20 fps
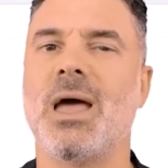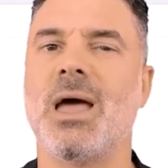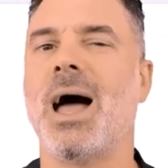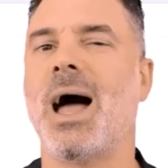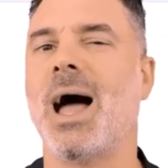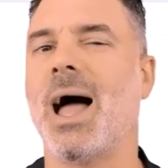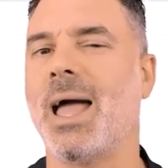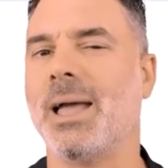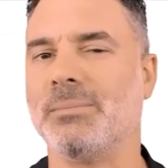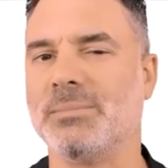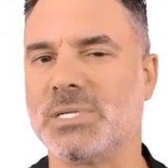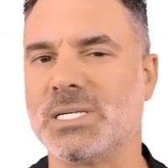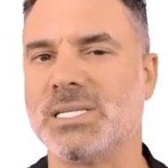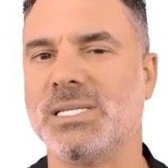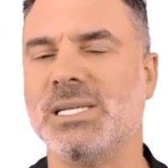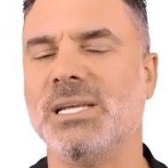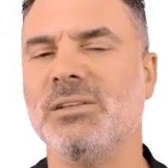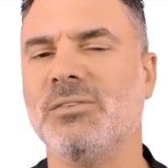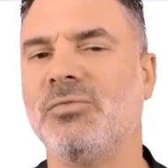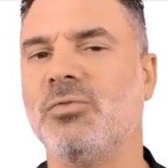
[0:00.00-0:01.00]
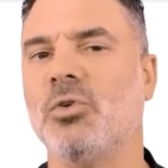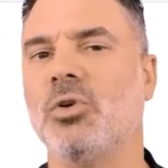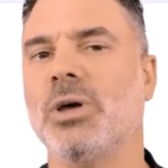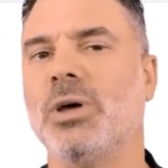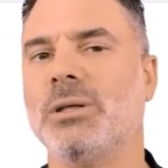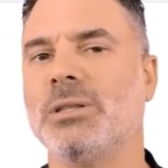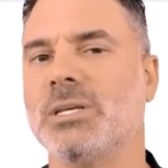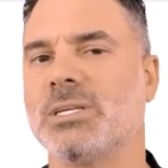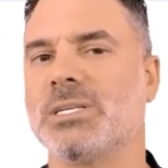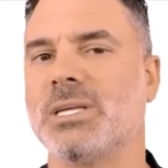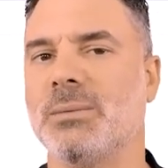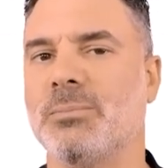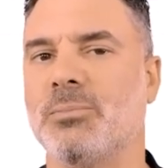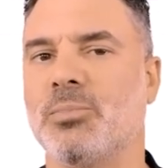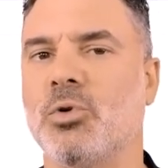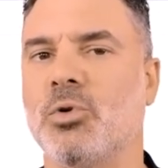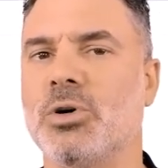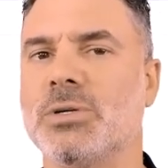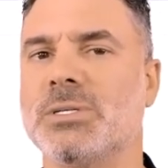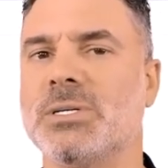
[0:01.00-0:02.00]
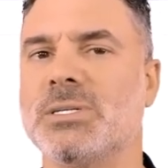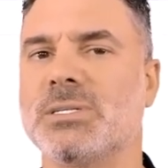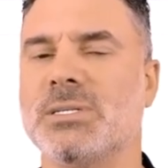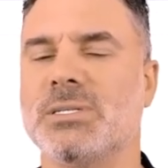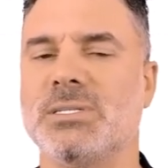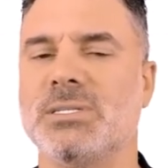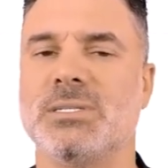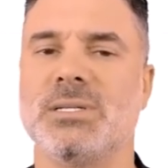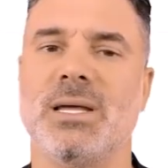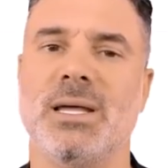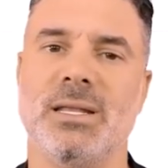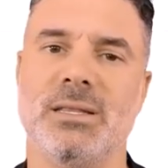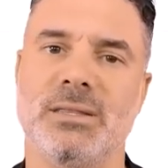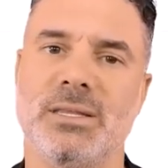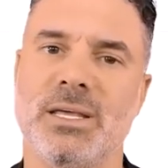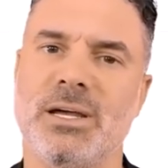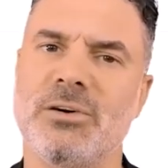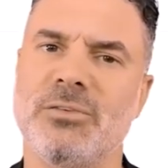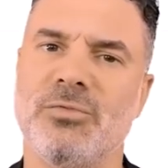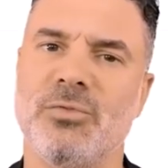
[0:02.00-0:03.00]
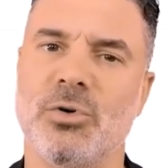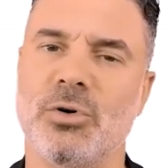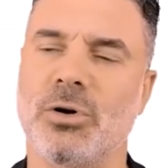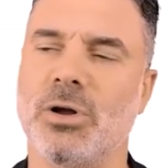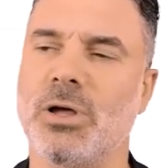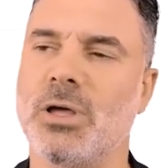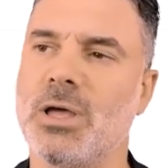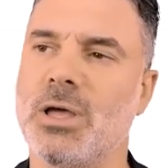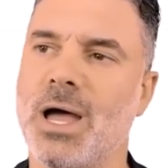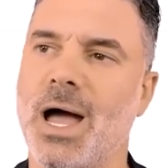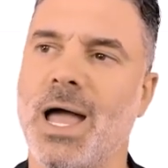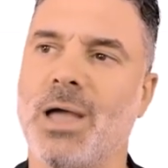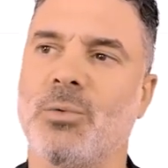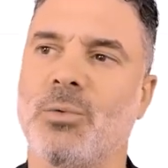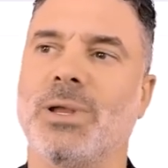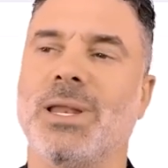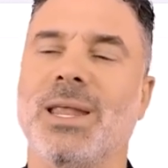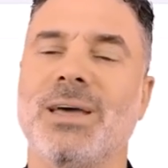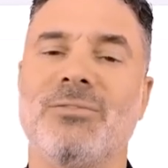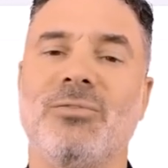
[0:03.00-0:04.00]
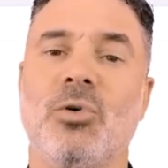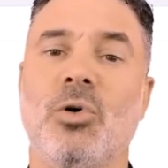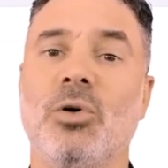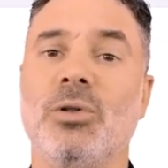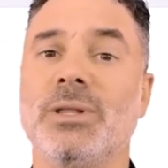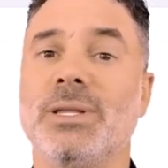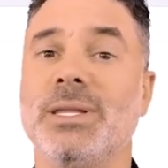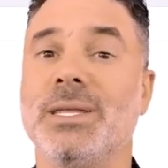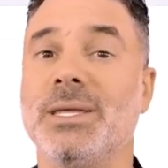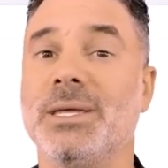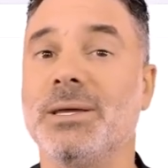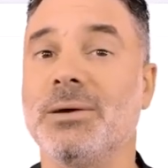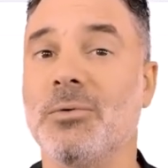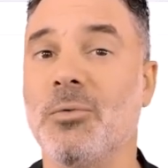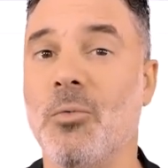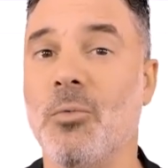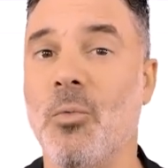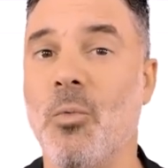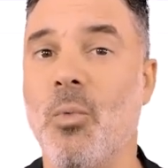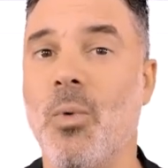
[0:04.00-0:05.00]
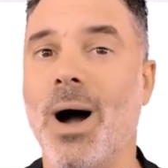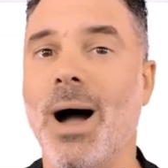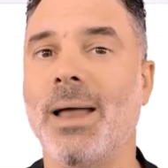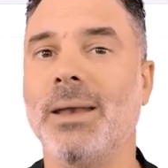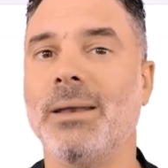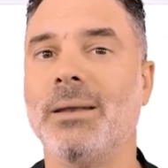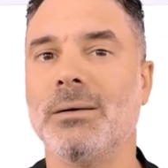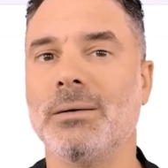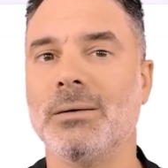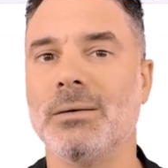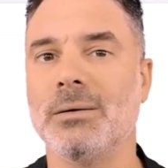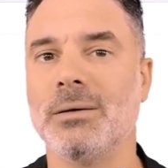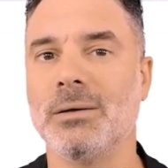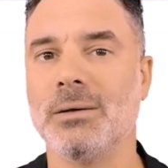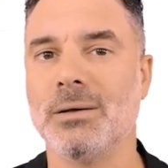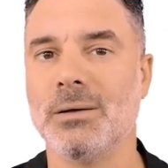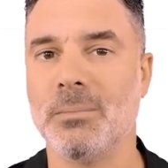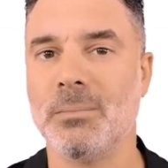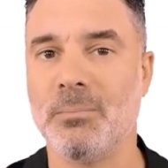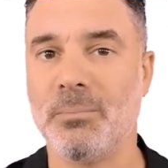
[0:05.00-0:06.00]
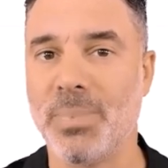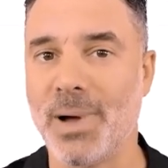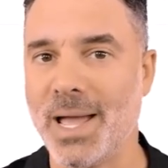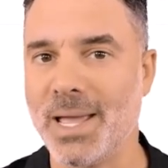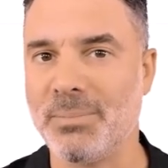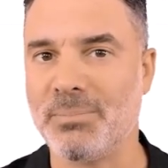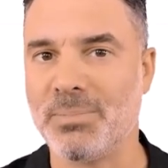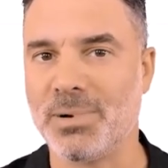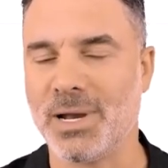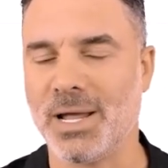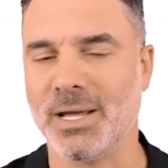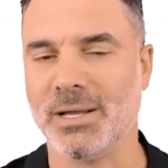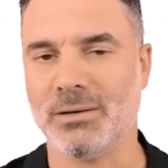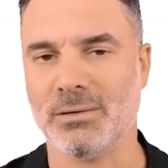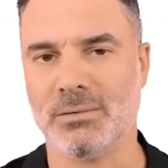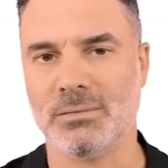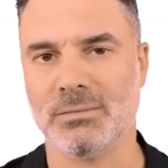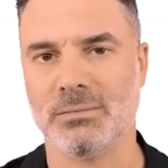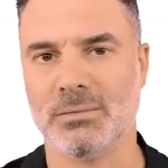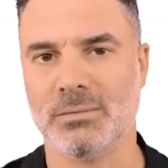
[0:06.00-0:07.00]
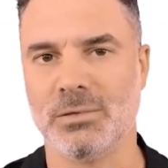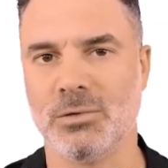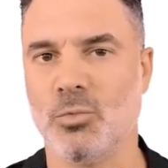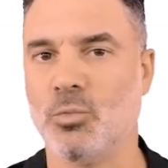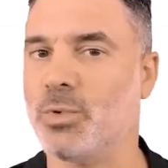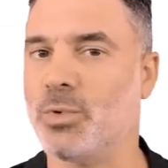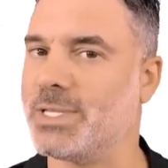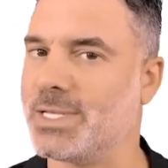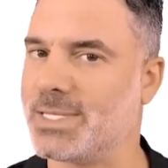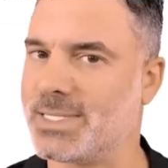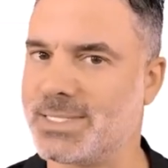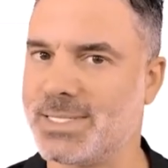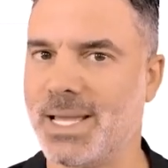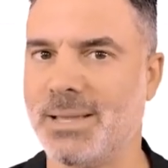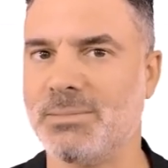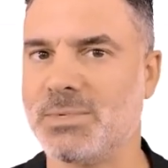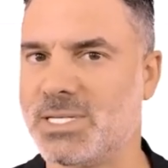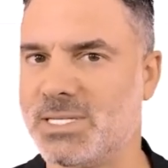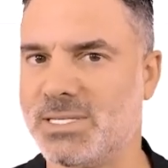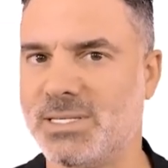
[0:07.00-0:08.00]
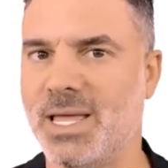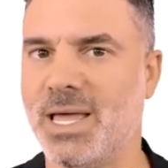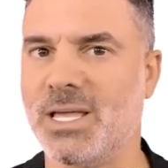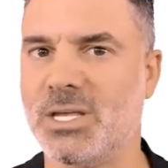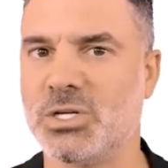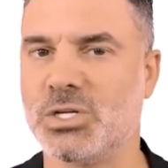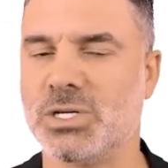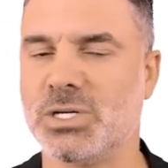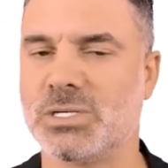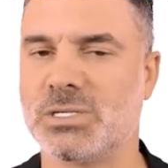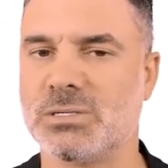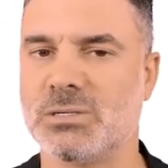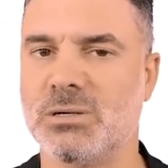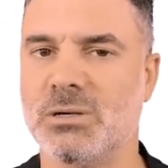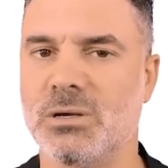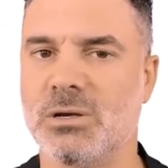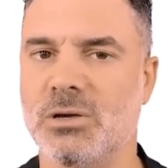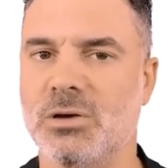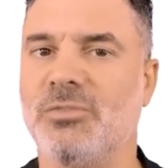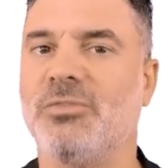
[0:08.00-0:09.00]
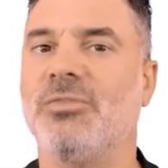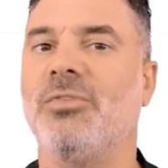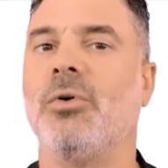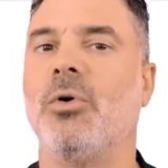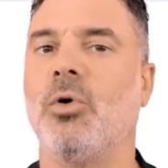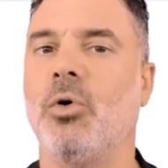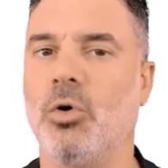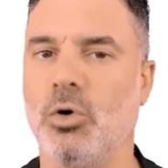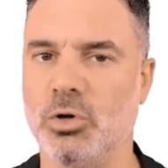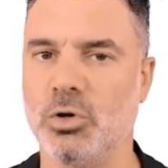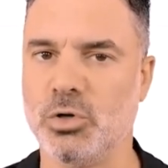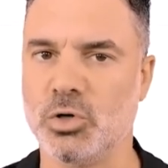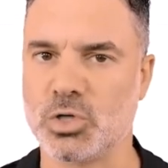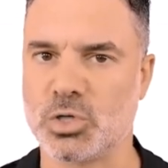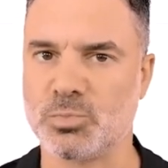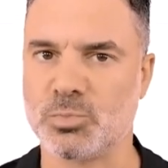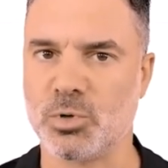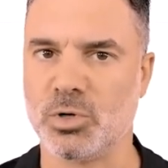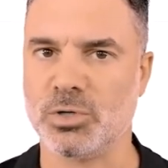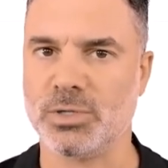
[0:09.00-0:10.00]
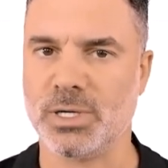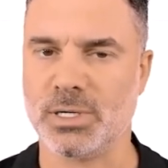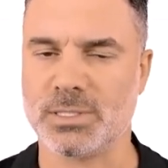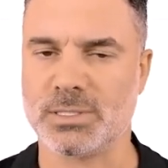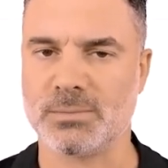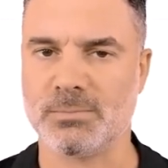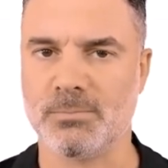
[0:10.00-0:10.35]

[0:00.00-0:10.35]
I'm still following the same processes, and therefore I will have only one pipeline with the same stages for all those products.